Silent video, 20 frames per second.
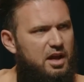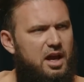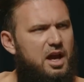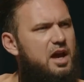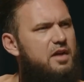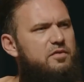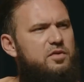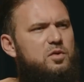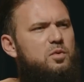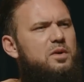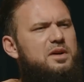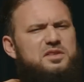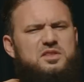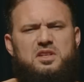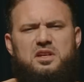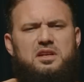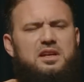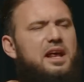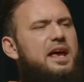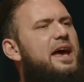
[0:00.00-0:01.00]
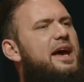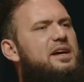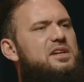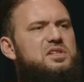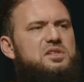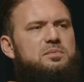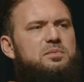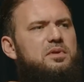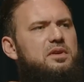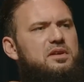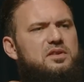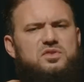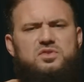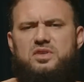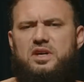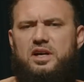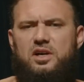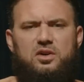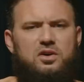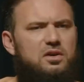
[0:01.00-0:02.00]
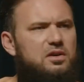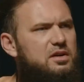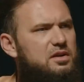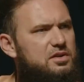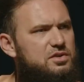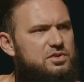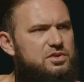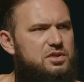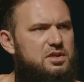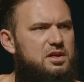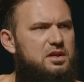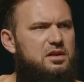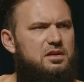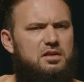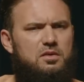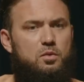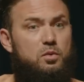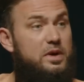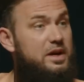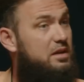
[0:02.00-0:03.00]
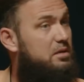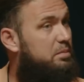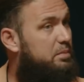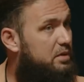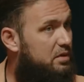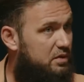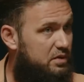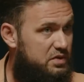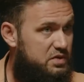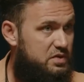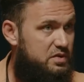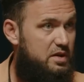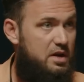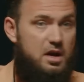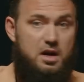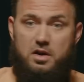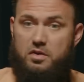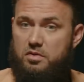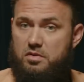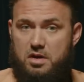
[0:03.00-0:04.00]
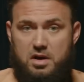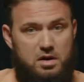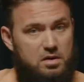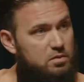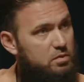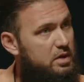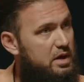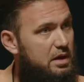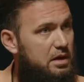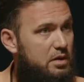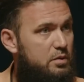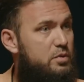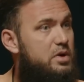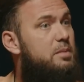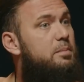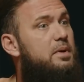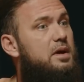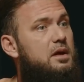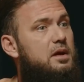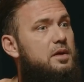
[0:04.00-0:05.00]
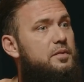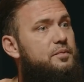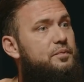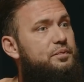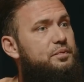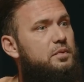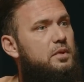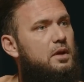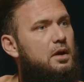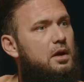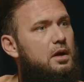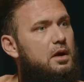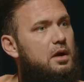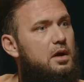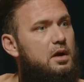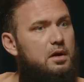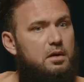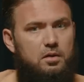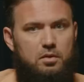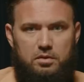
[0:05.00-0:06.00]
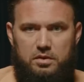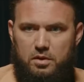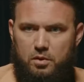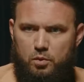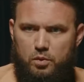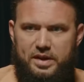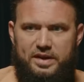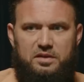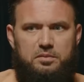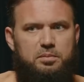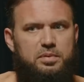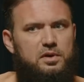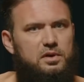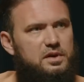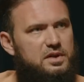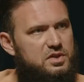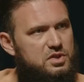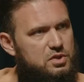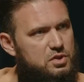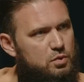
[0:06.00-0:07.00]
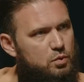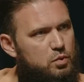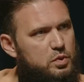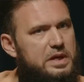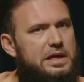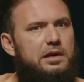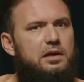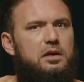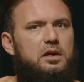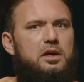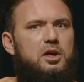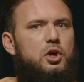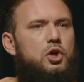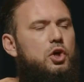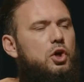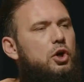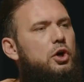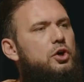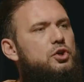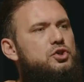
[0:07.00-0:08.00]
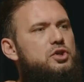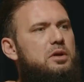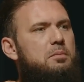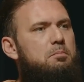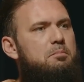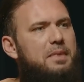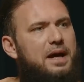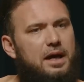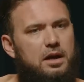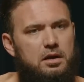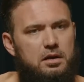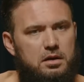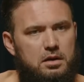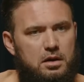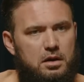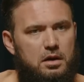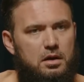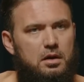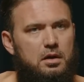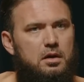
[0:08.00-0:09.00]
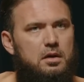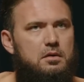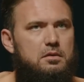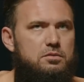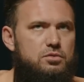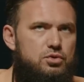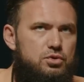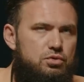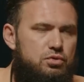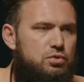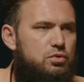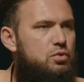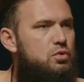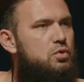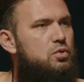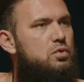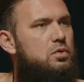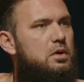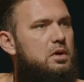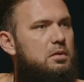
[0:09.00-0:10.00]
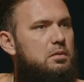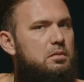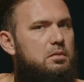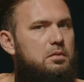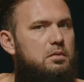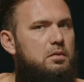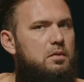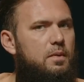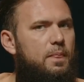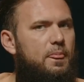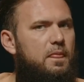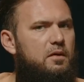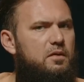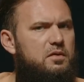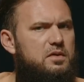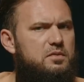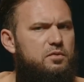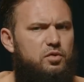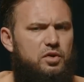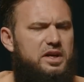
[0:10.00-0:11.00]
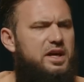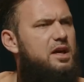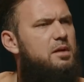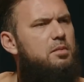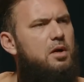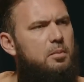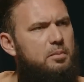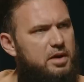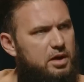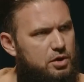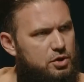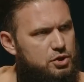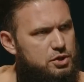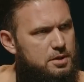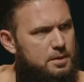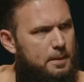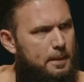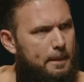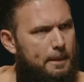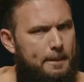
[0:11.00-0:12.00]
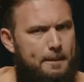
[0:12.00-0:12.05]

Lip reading: Everyone's an expert in psychology. The red pill is there. They're really ripping it. The red pill is really encouraging men to forget about marriage,